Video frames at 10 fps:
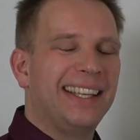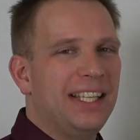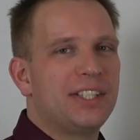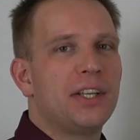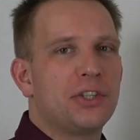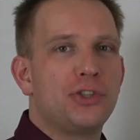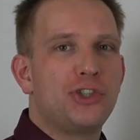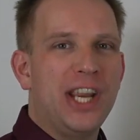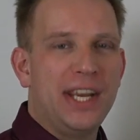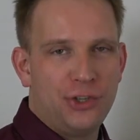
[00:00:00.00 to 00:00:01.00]
this doesn't
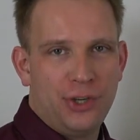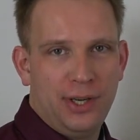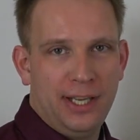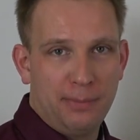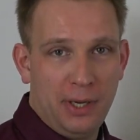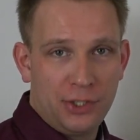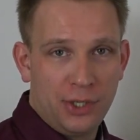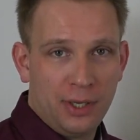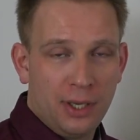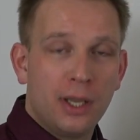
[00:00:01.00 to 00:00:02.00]
change as much.